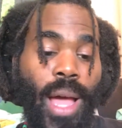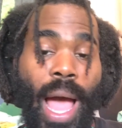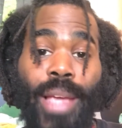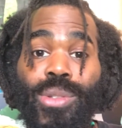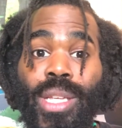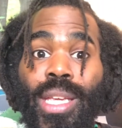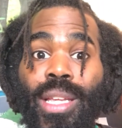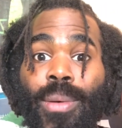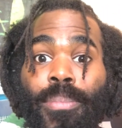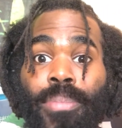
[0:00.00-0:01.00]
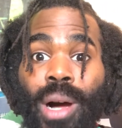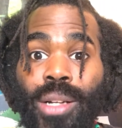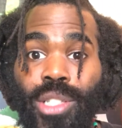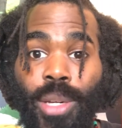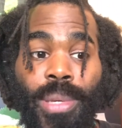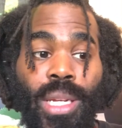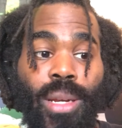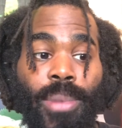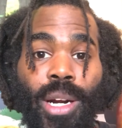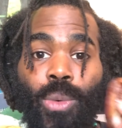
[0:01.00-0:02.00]
I used to eat a bunch of
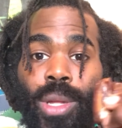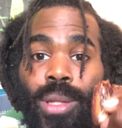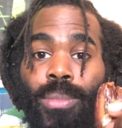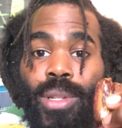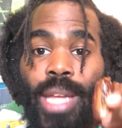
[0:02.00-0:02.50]
peanut butter with